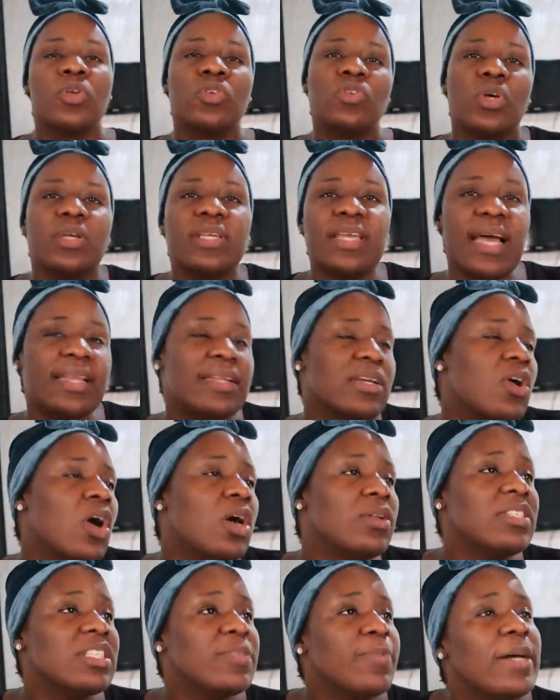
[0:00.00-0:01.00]
so yeah, they
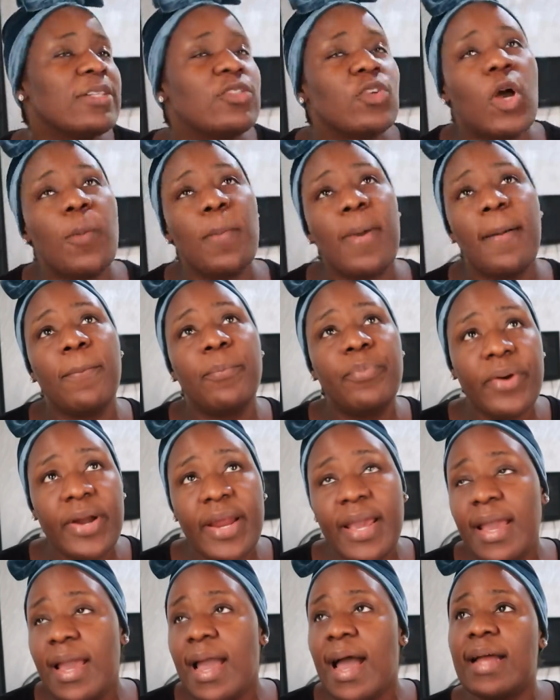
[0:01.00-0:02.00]
called this man to come and
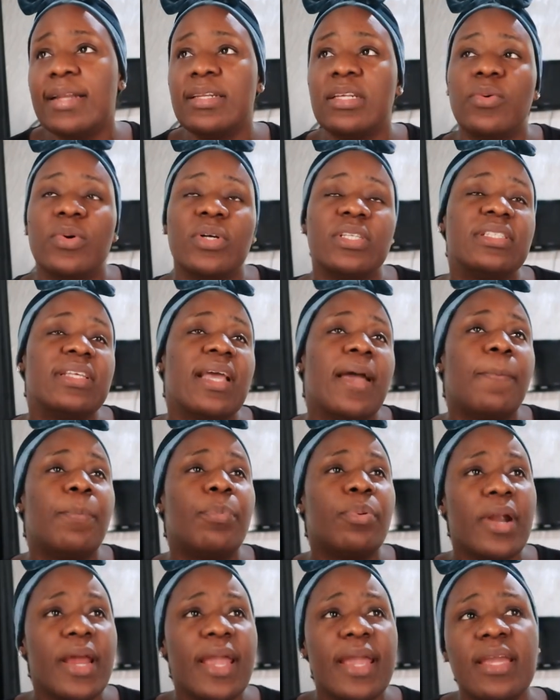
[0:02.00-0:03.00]
pray, and he was there
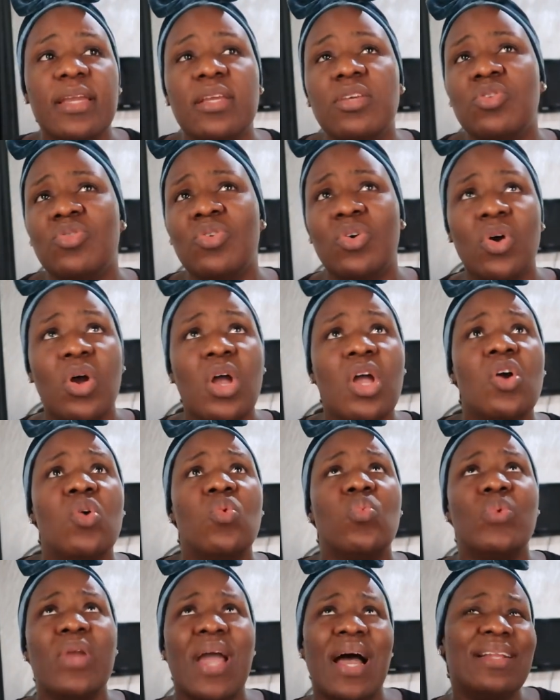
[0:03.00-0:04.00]
praying. You know,
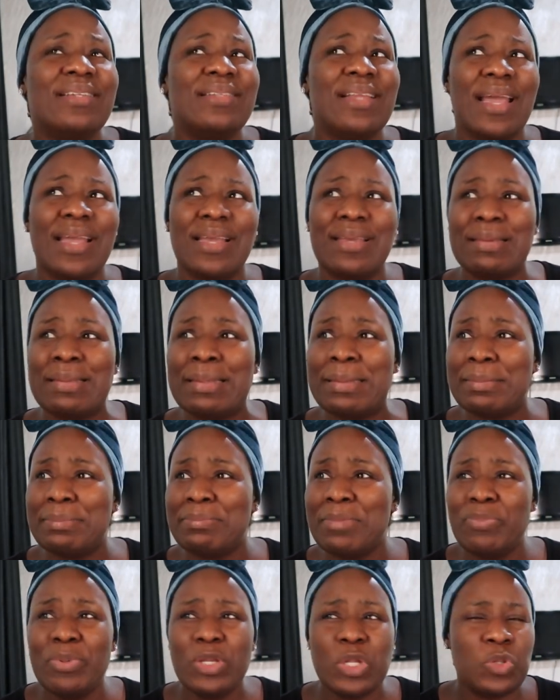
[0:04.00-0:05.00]
we had like
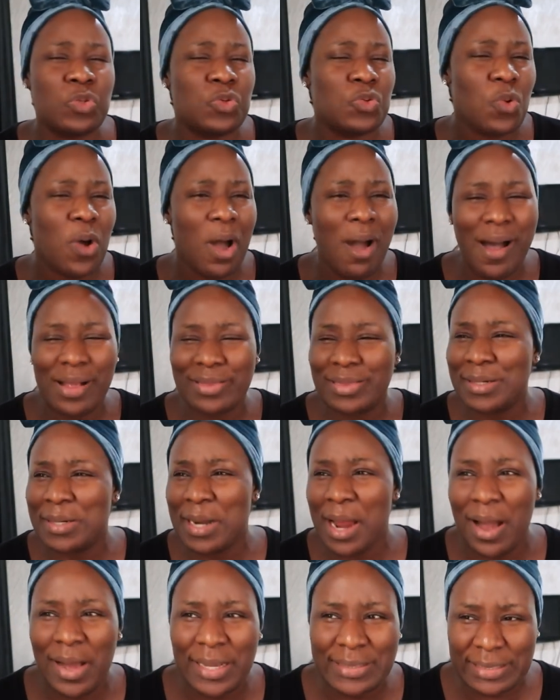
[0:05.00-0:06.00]
maybe a 2-hour,
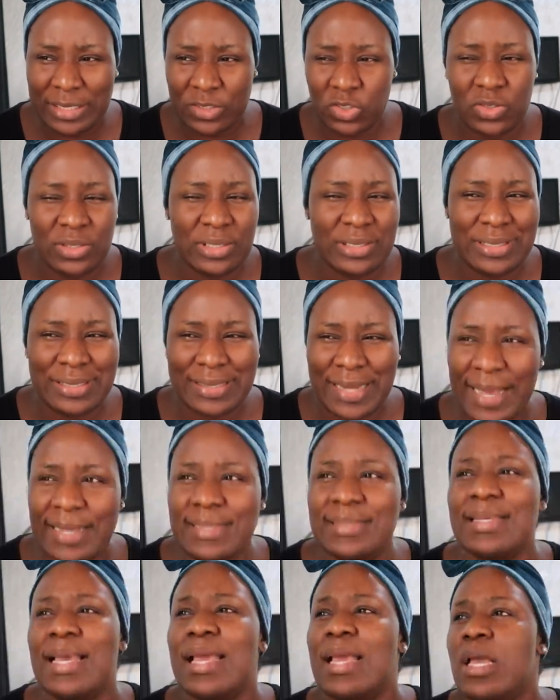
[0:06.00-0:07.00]
3-hour session in the
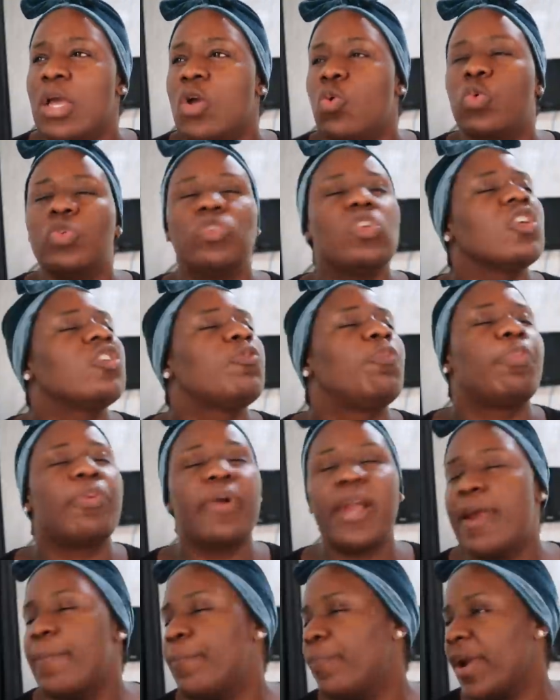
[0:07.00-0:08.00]
night. We'll just
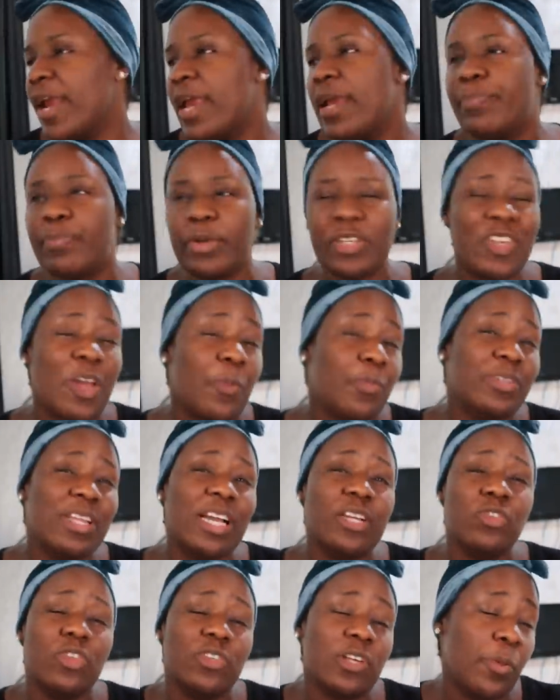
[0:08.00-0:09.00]
pray. Some people
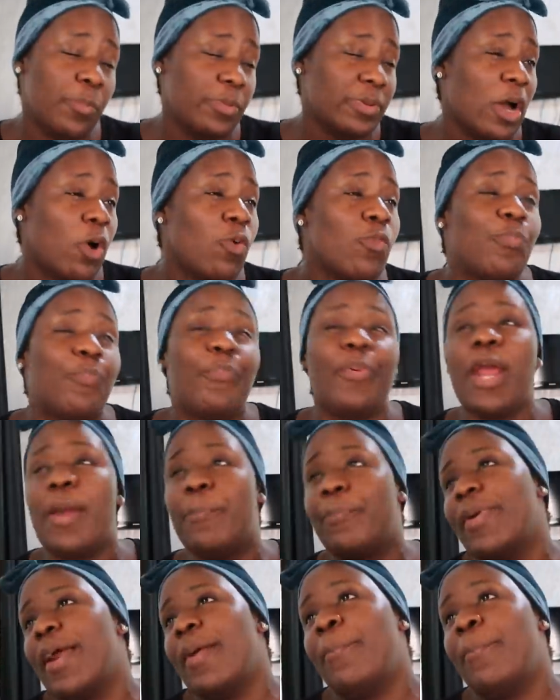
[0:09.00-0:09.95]
that, you know, some people that will pray.